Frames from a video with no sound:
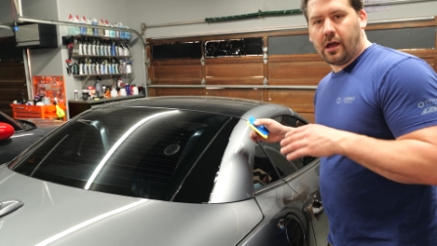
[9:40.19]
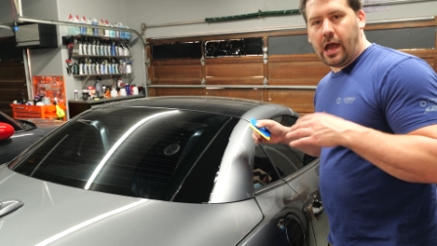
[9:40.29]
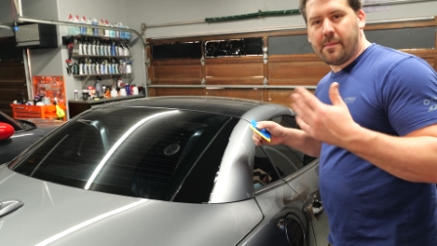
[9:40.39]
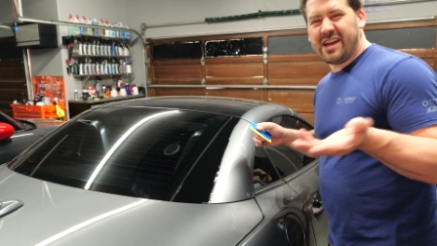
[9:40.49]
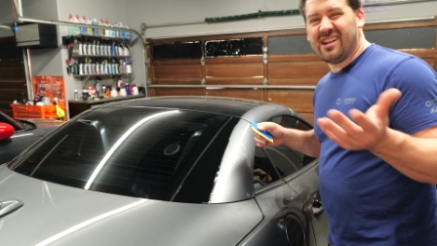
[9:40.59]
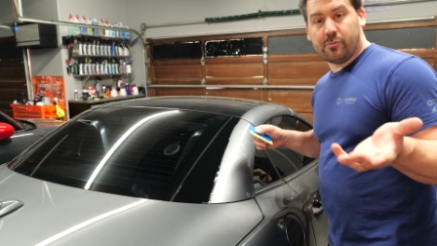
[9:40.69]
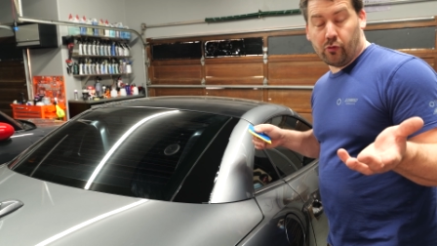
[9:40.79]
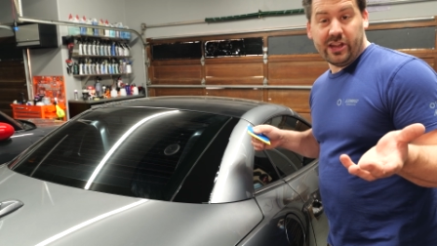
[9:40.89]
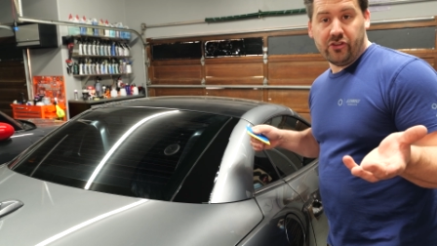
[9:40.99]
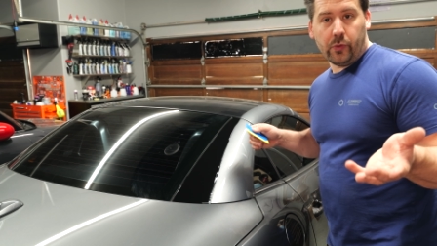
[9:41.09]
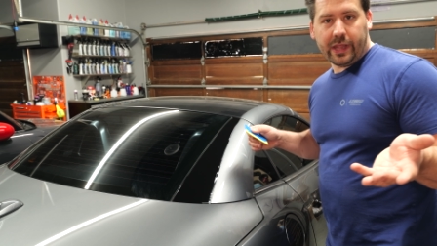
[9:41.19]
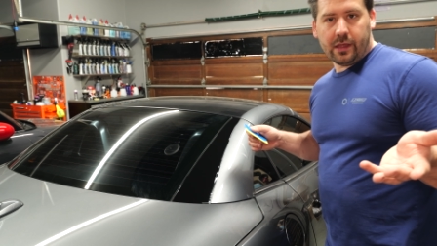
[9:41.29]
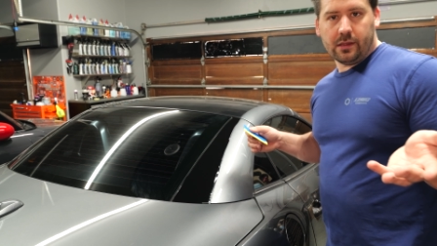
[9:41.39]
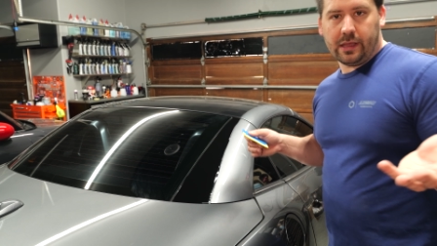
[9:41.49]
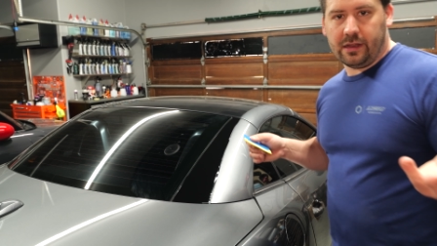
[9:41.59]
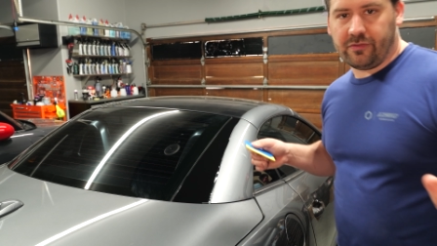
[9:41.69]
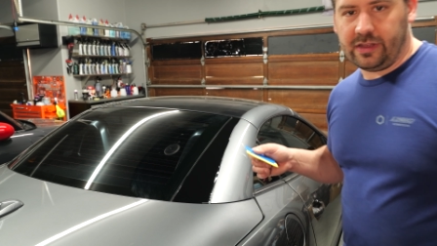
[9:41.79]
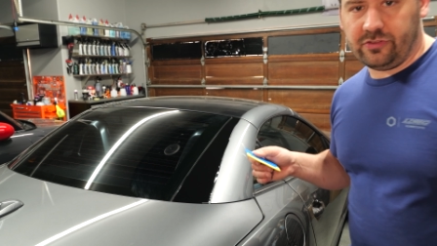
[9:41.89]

I might end up redoing it, and if I